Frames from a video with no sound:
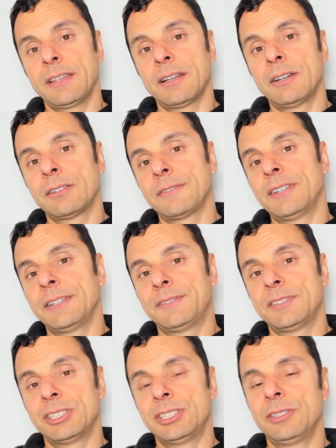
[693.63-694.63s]
a lot of
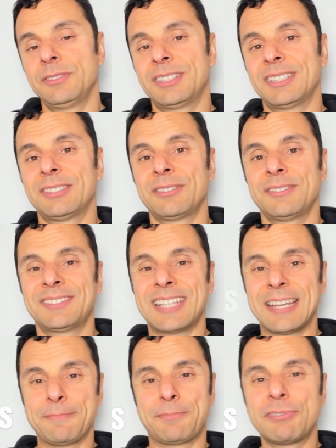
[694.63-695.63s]
lifters use the sort of
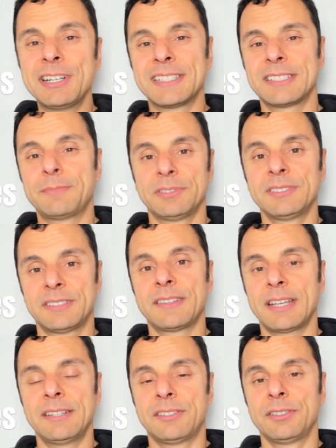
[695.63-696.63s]
same principles that
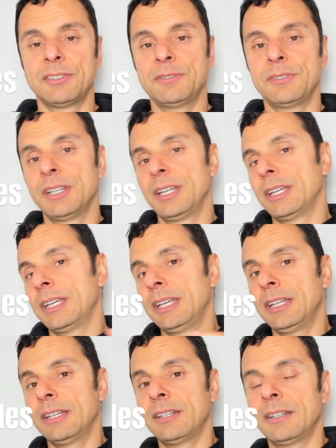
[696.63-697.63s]
they do
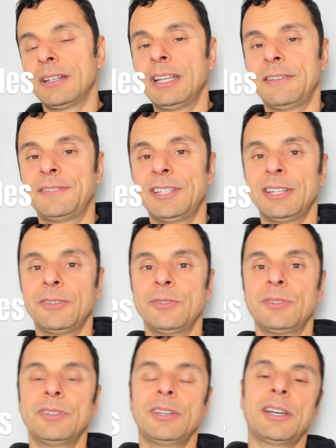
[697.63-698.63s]
in
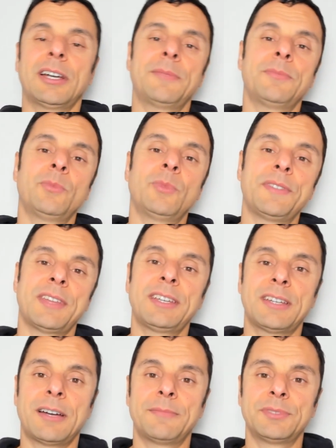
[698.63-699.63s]
lifting when they
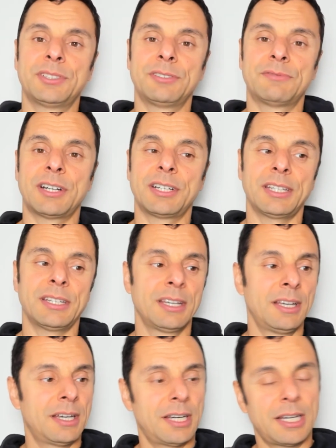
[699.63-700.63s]
come to running.
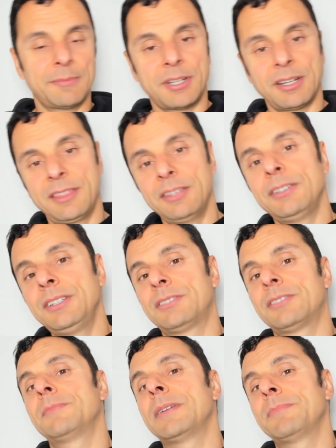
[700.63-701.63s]
I think you need
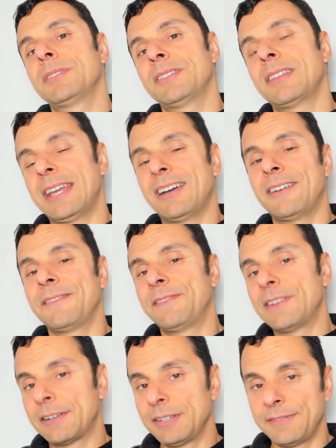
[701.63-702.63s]
to remember that they are
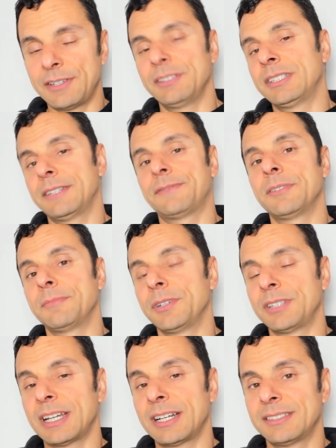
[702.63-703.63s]
very, very different
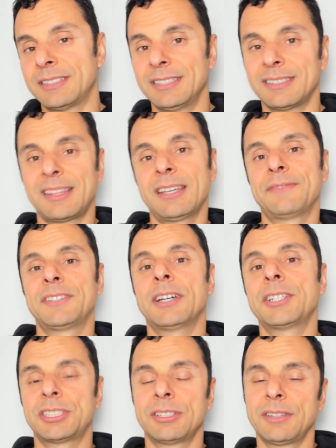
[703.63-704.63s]
modalities. I think I've
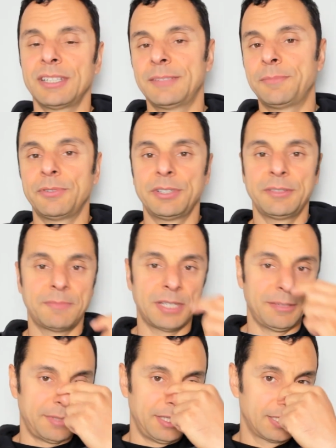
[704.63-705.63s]
touched on this point
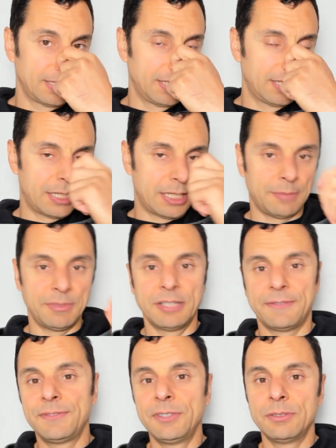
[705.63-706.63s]
maybe in a
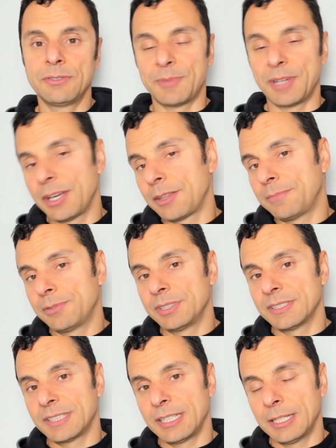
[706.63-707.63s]
few of my other
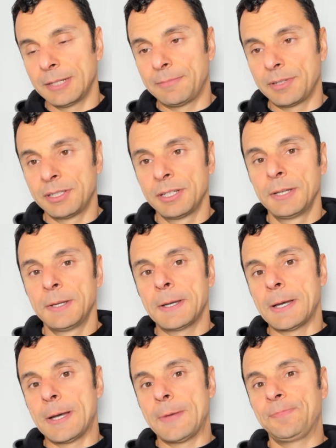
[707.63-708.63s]
points here, but
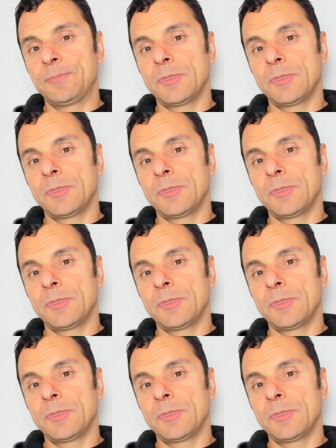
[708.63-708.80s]
I